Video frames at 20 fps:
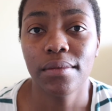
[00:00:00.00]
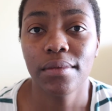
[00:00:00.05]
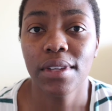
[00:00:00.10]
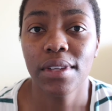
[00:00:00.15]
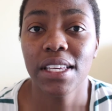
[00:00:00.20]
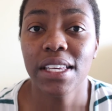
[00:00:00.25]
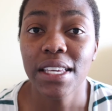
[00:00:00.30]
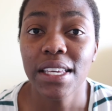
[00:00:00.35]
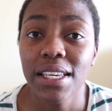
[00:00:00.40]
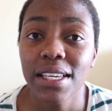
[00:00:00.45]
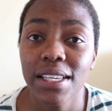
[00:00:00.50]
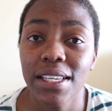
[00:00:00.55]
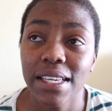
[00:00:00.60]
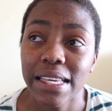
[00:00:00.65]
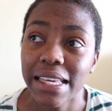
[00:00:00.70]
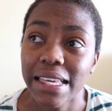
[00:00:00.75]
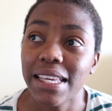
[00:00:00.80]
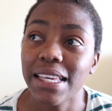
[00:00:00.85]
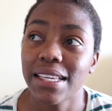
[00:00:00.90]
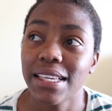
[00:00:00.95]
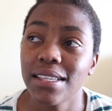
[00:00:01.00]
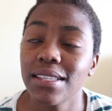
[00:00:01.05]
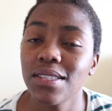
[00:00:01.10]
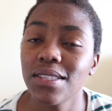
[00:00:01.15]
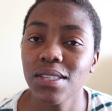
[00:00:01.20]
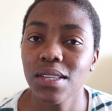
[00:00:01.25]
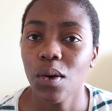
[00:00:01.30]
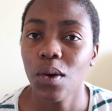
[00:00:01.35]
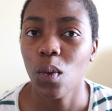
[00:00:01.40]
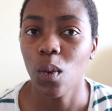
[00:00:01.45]
he
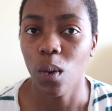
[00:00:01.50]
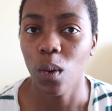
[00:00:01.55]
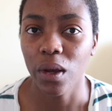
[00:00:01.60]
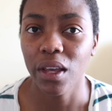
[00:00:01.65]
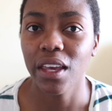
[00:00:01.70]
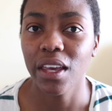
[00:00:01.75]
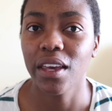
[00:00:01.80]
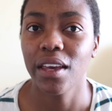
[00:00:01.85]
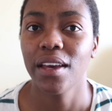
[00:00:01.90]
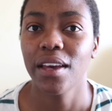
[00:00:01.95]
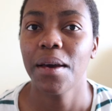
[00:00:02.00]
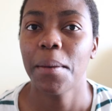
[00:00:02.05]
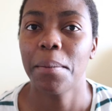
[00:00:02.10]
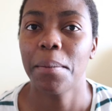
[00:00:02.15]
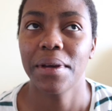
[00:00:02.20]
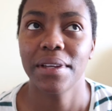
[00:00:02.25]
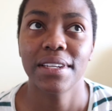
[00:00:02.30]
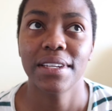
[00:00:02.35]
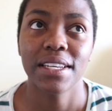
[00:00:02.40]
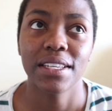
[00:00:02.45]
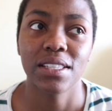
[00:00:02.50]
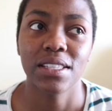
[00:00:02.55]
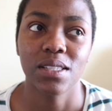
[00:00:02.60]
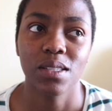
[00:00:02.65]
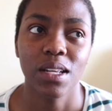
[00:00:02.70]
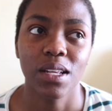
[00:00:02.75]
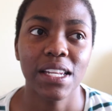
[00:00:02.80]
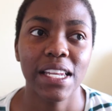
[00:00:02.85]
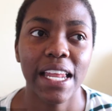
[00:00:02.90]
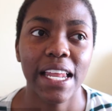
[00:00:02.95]
is walking, but it's
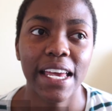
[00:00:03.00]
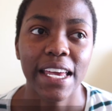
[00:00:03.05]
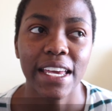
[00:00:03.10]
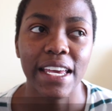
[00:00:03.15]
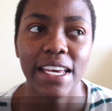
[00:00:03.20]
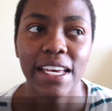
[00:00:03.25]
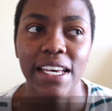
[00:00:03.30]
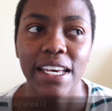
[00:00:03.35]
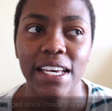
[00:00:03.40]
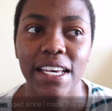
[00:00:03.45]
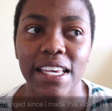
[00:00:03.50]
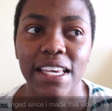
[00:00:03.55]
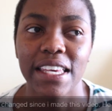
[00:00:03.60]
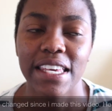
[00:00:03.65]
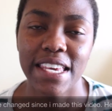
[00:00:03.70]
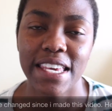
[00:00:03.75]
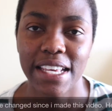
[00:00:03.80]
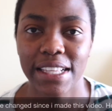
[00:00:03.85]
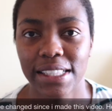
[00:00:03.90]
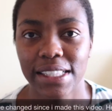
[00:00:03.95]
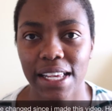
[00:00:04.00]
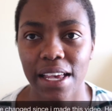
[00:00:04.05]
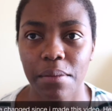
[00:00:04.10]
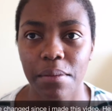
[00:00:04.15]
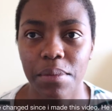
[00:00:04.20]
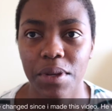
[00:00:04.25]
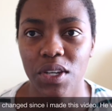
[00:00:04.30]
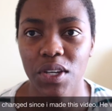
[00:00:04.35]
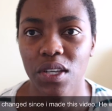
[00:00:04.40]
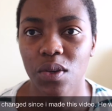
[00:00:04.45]
not like he gets
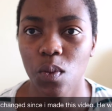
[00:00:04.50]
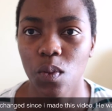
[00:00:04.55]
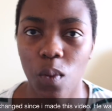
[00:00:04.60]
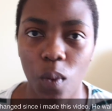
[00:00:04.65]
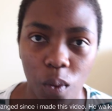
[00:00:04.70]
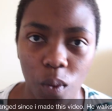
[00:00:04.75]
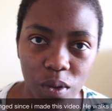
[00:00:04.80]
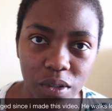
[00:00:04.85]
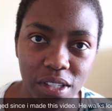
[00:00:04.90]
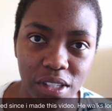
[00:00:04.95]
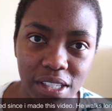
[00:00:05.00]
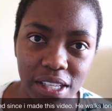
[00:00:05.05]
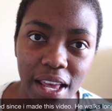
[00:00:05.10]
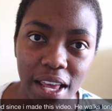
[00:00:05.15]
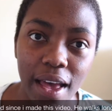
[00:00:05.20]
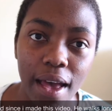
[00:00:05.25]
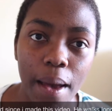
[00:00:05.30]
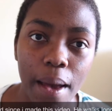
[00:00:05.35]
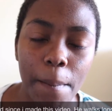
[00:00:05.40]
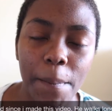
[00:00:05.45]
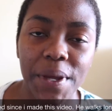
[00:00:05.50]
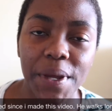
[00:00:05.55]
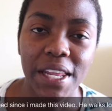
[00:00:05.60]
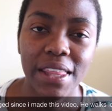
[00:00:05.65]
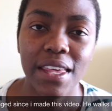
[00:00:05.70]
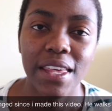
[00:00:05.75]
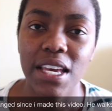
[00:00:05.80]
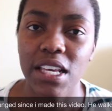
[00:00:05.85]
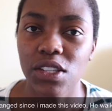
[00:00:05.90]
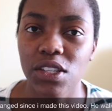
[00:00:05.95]
up and he walks. But I
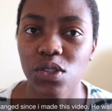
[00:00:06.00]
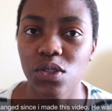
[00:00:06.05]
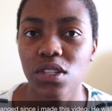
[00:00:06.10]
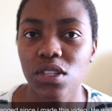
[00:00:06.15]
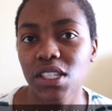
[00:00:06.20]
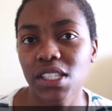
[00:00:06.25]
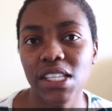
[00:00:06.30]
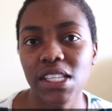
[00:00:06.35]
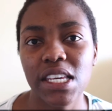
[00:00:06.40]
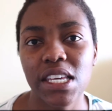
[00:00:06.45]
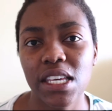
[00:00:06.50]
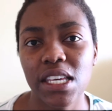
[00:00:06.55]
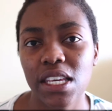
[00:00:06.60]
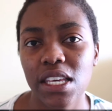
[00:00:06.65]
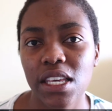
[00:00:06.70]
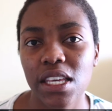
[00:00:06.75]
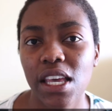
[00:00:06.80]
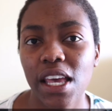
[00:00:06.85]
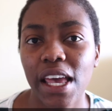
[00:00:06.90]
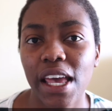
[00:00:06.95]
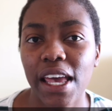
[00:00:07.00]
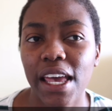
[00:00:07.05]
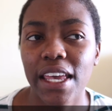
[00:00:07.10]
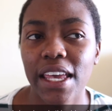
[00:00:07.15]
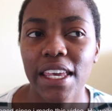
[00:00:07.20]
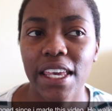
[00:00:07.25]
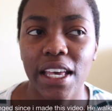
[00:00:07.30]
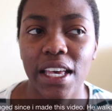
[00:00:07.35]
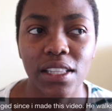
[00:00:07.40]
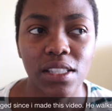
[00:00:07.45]
think as soon as he
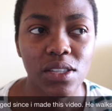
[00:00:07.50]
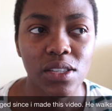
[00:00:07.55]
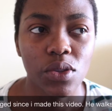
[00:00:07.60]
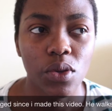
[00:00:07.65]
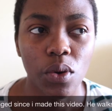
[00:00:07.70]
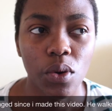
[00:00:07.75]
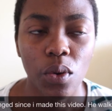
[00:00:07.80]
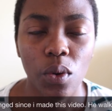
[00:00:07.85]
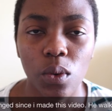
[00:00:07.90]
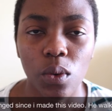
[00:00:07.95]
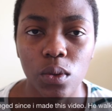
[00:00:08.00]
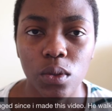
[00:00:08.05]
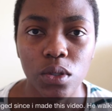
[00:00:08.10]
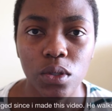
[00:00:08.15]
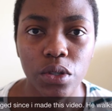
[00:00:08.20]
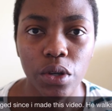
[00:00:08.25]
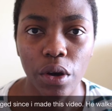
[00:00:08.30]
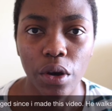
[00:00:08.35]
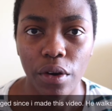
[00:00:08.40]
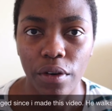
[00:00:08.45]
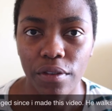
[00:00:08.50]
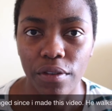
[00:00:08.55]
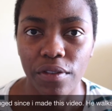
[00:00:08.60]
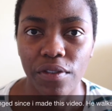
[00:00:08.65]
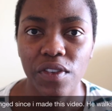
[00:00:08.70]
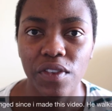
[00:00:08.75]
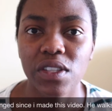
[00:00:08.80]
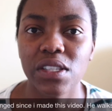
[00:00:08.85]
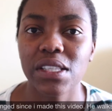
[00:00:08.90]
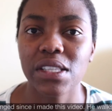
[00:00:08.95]
gets the hold of
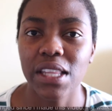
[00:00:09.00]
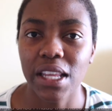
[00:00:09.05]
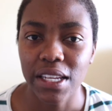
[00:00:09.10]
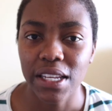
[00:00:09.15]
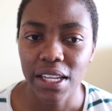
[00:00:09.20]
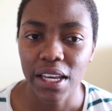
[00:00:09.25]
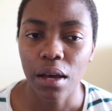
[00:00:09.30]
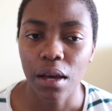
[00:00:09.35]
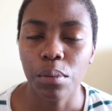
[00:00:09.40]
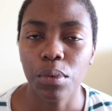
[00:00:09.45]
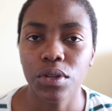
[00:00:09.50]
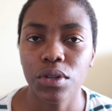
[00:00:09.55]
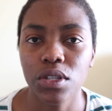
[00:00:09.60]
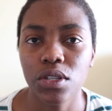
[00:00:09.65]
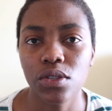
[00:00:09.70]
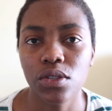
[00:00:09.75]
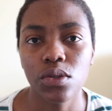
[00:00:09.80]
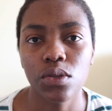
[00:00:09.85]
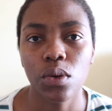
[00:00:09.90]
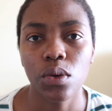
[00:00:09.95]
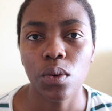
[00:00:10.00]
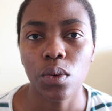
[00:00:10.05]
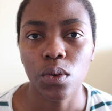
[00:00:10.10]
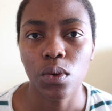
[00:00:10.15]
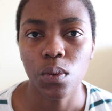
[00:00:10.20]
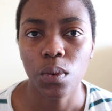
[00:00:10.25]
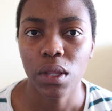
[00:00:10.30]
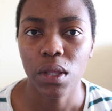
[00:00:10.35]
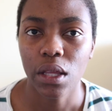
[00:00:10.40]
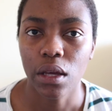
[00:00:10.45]
standing up on his
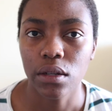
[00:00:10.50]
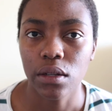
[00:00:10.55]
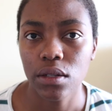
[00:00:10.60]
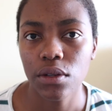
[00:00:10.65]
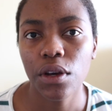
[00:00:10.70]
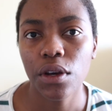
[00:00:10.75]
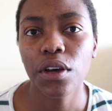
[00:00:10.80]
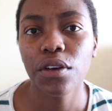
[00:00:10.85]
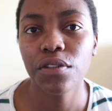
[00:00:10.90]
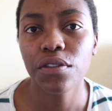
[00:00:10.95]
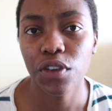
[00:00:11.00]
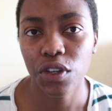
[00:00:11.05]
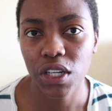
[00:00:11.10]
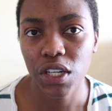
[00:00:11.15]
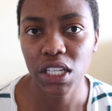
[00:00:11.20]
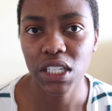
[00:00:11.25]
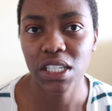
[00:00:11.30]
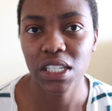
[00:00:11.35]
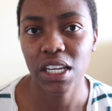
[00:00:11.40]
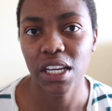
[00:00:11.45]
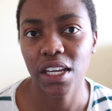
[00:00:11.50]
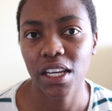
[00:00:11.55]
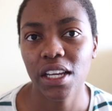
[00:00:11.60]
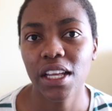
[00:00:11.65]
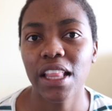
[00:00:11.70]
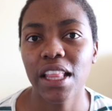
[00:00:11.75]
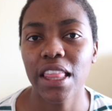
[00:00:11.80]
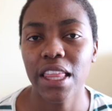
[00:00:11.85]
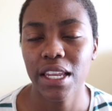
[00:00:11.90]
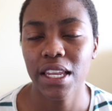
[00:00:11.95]
own without furniture,
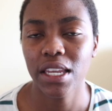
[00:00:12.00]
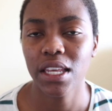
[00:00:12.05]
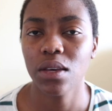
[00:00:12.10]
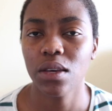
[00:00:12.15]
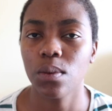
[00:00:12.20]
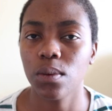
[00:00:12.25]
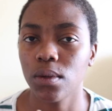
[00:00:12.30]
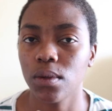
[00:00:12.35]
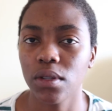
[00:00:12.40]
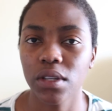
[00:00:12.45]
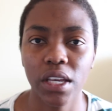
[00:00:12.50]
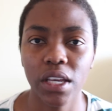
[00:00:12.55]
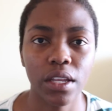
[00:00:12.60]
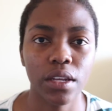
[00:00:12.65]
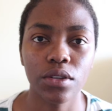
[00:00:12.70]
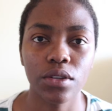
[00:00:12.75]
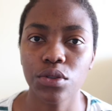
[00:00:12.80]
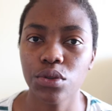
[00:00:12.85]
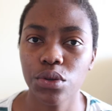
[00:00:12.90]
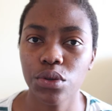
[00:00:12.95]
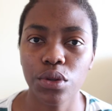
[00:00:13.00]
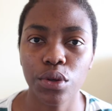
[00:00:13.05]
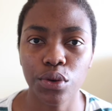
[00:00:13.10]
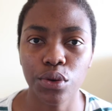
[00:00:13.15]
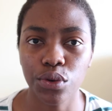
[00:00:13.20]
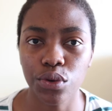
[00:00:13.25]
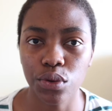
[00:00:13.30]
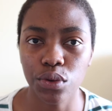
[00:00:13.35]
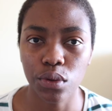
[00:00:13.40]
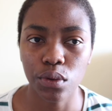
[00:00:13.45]
then he will get into the
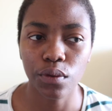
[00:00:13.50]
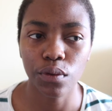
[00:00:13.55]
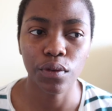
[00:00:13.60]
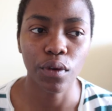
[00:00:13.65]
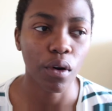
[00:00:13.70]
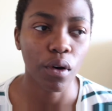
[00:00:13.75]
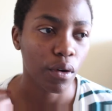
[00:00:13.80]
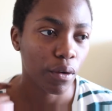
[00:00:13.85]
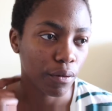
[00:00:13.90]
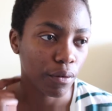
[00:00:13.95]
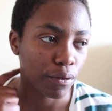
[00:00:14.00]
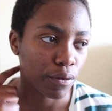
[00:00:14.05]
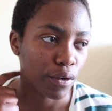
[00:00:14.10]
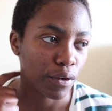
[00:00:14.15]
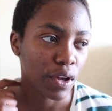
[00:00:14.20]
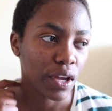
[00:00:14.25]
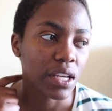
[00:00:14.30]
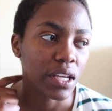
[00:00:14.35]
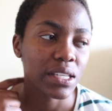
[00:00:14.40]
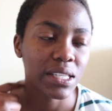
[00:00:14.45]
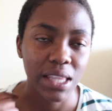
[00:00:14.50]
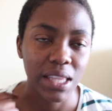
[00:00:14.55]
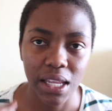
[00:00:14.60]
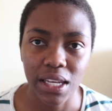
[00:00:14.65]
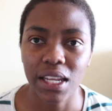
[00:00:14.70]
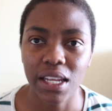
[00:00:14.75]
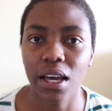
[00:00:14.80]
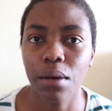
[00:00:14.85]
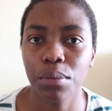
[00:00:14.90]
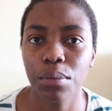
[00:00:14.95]
groove of
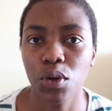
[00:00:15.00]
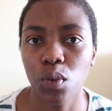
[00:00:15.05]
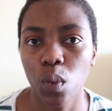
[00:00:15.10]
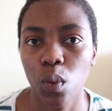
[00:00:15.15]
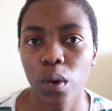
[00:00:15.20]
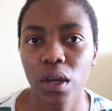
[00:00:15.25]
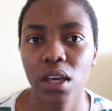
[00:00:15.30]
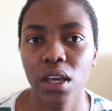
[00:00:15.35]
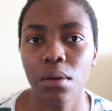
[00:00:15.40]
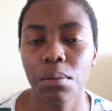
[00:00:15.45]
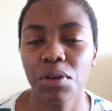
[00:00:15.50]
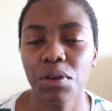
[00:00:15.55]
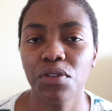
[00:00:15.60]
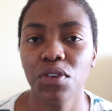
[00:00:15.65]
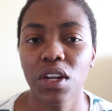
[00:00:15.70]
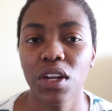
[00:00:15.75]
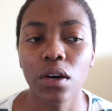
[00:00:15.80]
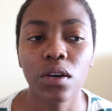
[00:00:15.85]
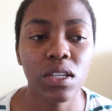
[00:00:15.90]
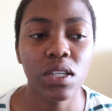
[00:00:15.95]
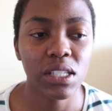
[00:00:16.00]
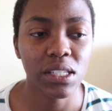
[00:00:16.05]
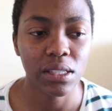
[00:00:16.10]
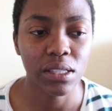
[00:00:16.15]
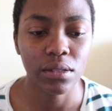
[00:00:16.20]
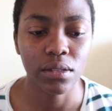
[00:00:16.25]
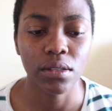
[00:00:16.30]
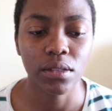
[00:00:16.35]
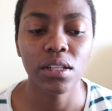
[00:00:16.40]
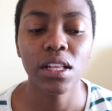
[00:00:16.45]
standing up and walking. But for now he's
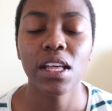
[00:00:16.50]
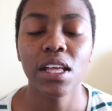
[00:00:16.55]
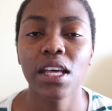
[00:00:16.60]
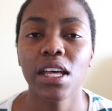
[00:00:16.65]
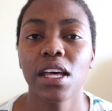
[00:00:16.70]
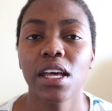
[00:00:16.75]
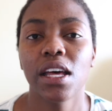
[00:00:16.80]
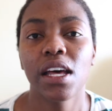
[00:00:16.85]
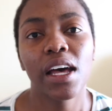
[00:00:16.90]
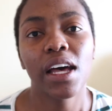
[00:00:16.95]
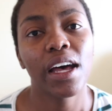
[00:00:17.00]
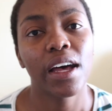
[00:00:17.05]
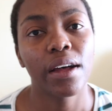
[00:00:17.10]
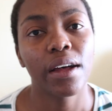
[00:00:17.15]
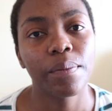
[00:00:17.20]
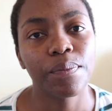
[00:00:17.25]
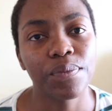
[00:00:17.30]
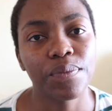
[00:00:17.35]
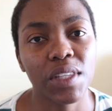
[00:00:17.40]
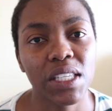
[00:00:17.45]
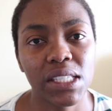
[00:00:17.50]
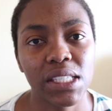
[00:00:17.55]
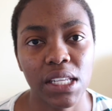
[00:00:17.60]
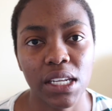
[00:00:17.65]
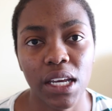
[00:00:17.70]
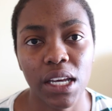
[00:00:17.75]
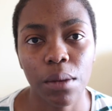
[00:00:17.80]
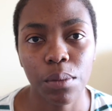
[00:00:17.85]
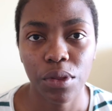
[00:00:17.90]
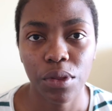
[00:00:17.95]
still
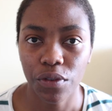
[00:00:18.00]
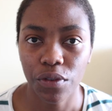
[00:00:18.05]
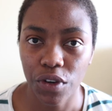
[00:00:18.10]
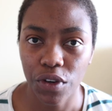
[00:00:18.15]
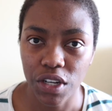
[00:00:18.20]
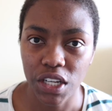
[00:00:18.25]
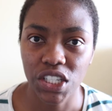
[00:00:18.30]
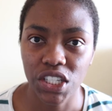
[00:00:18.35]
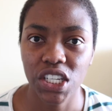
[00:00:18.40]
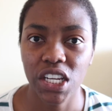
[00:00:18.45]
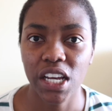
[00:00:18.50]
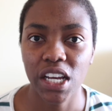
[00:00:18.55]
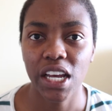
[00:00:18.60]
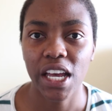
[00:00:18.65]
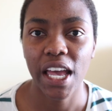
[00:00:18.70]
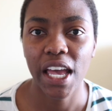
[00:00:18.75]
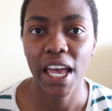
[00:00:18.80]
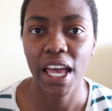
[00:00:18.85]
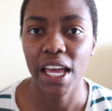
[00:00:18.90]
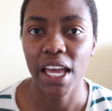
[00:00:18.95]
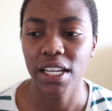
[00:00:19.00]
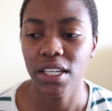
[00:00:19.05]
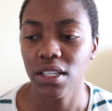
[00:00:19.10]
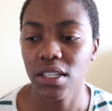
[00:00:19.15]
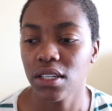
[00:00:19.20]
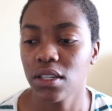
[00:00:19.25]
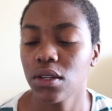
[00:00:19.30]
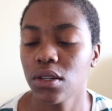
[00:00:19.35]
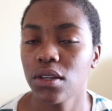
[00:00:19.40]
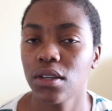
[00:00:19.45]
standing up furniture
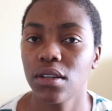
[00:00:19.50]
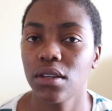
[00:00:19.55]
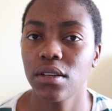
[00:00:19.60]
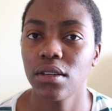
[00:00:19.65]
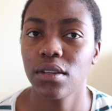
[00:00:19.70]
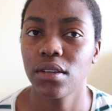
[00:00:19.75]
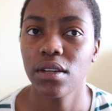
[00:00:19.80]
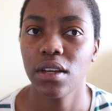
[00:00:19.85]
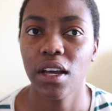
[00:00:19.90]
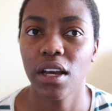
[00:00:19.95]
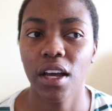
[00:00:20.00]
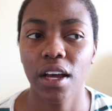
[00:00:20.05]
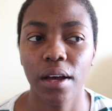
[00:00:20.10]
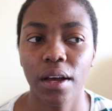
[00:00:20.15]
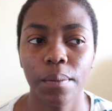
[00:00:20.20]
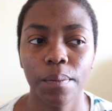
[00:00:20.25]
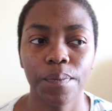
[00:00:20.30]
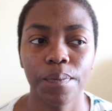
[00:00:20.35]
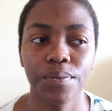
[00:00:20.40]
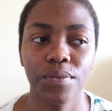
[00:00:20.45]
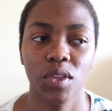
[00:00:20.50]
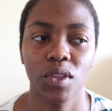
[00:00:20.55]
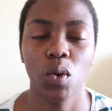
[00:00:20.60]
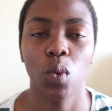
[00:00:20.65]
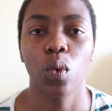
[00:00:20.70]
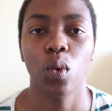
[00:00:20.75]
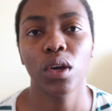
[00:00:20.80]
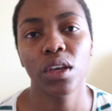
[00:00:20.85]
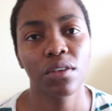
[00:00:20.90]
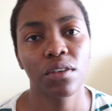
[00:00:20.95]
and
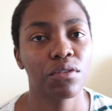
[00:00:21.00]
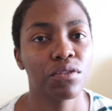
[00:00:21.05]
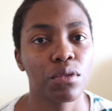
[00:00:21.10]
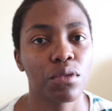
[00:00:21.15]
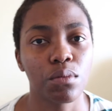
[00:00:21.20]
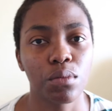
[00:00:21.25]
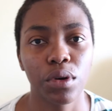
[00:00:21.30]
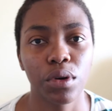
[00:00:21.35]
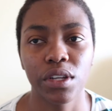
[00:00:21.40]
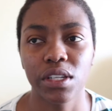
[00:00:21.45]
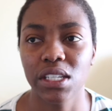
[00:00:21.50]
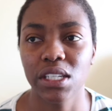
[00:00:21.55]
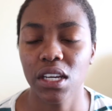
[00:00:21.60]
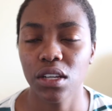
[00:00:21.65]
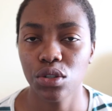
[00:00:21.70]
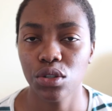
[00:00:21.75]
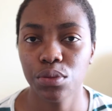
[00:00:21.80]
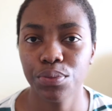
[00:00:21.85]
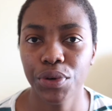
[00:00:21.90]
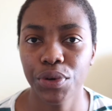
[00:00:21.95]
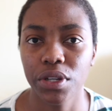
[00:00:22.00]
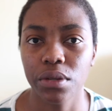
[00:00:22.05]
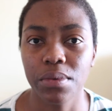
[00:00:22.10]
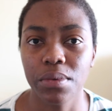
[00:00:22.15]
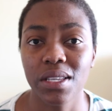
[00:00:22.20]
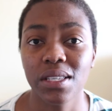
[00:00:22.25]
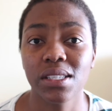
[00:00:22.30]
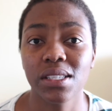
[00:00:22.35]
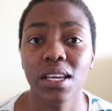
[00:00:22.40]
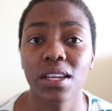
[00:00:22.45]
walking from point A to point B.
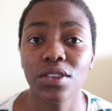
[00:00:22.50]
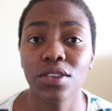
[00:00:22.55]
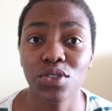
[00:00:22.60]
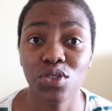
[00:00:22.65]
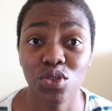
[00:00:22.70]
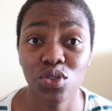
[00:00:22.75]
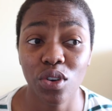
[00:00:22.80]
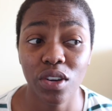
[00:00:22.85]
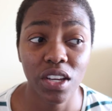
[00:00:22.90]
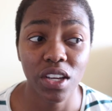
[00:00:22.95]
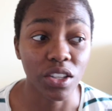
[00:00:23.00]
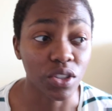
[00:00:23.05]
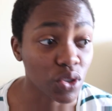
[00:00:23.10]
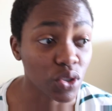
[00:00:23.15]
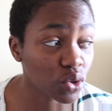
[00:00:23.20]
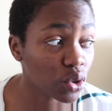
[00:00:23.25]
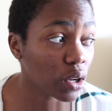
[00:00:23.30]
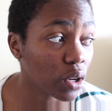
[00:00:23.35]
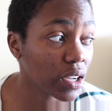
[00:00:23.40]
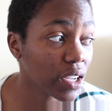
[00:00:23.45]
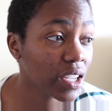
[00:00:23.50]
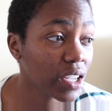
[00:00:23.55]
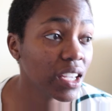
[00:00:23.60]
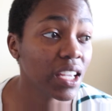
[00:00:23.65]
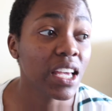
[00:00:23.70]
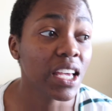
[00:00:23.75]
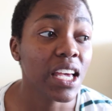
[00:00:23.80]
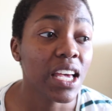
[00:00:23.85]
He's getting stronger and stronger.